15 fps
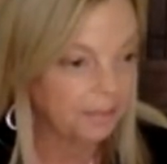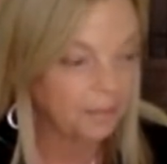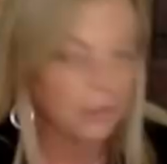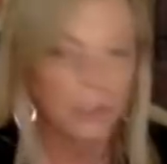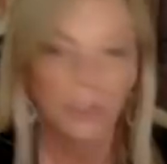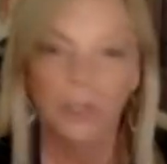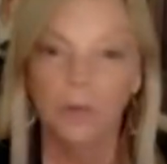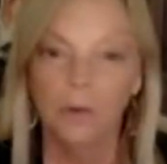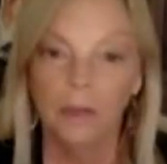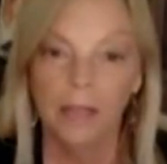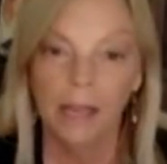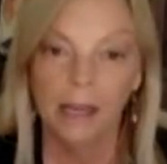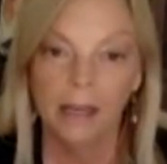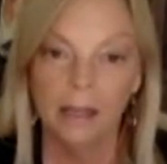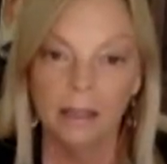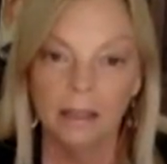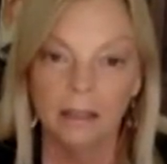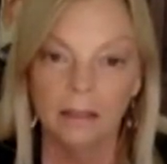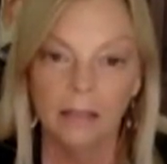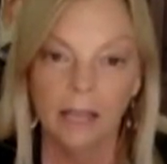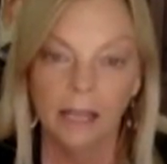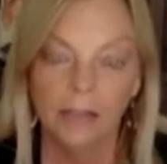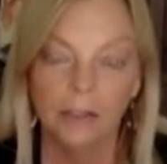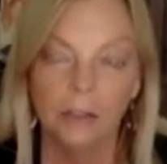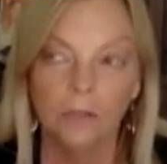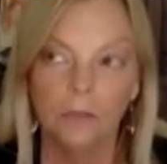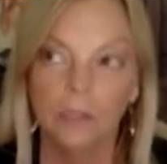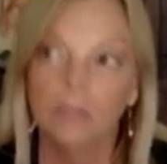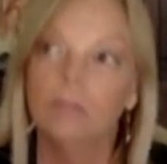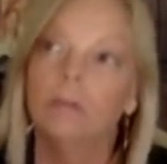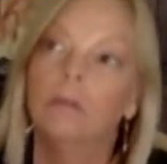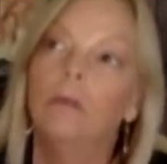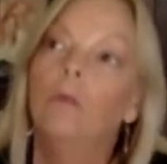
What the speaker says: Do you know where that is? I actually went